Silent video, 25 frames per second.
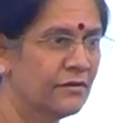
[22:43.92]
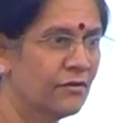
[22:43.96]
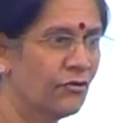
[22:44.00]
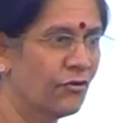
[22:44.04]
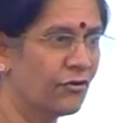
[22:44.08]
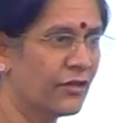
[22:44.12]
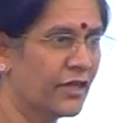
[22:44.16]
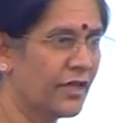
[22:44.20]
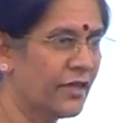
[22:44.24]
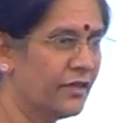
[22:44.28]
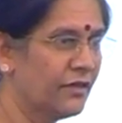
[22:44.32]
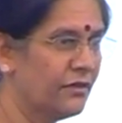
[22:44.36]

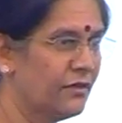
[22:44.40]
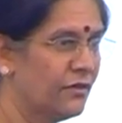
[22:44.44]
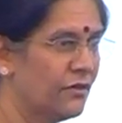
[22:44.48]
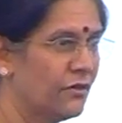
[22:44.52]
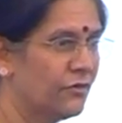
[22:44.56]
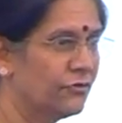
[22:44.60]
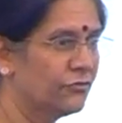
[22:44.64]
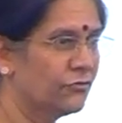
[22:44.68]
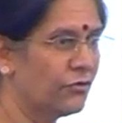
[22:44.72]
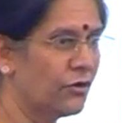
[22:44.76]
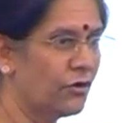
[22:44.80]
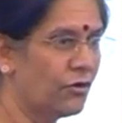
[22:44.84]
Okay?
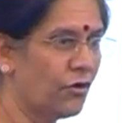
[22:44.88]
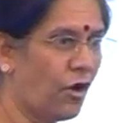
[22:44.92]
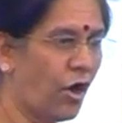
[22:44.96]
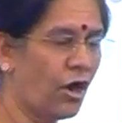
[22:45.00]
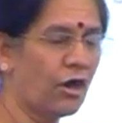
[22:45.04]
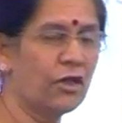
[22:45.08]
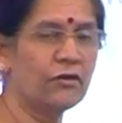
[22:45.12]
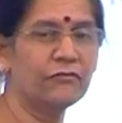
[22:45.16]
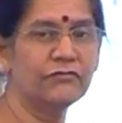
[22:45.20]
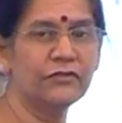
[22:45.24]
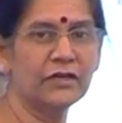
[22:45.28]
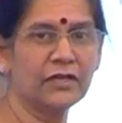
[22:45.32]
So a lot
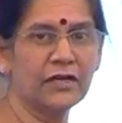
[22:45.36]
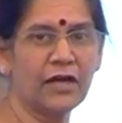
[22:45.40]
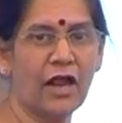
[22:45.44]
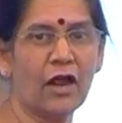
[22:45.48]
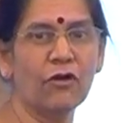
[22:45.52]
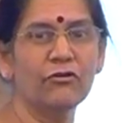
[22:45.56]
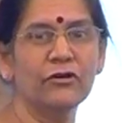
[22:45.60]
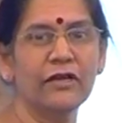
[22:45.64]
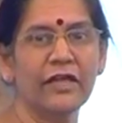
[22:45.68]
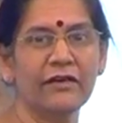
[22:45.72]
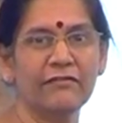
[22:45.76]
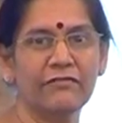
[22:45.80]
of the
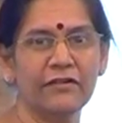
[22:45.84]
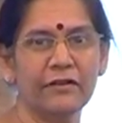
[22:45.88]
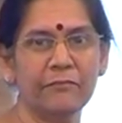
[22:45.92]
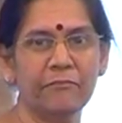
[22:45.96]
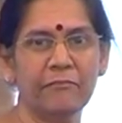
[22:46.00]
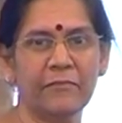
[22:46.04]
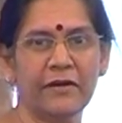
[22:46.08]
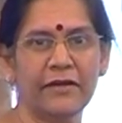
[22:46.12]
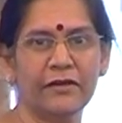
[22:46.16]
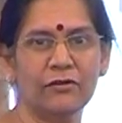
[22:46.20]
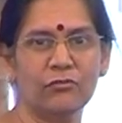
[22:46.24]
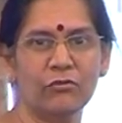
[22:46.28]
cloud
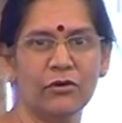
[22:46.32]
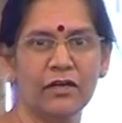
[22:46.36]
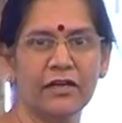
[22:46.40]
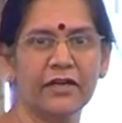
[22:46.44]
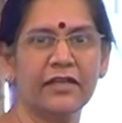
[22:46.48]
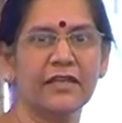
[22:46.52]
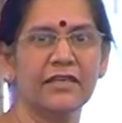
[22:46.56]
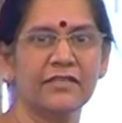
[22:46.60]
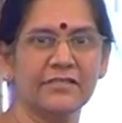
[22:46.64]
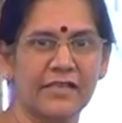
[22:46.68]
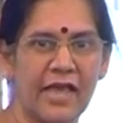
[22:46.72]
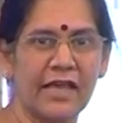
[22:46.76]
development
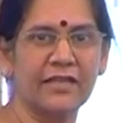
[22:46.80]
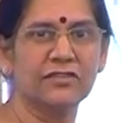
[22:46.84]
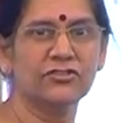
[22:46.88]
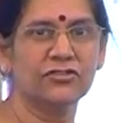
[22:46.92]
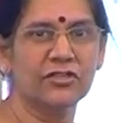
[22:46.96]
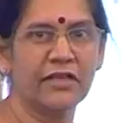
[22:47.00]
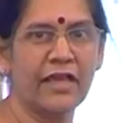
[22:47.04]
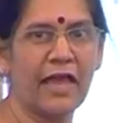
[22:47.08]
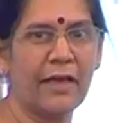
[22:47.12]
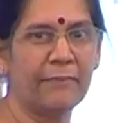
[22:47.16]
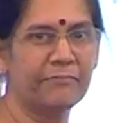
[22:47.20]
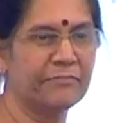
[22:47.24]
work is
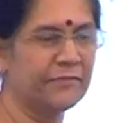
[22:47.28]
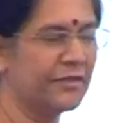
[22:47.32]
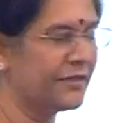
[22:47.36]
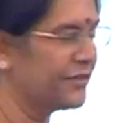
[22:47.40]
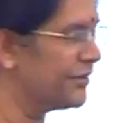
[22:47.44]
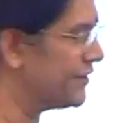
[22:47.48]
actually happening